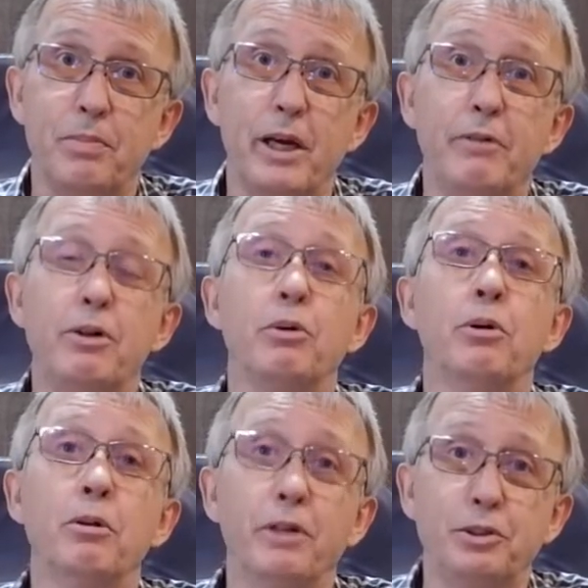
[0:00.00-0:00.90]
I will
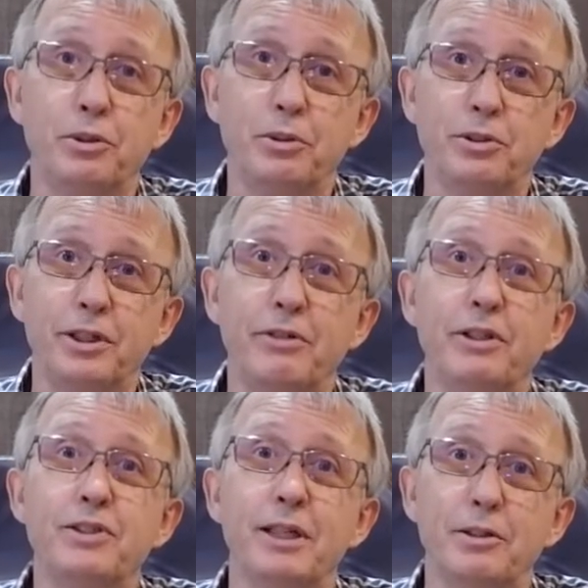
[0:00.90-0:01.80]
always use
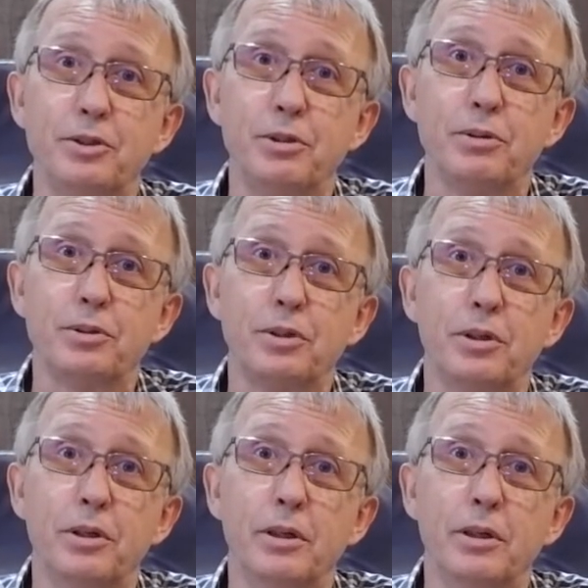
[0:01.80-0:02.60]
degrees Celsius.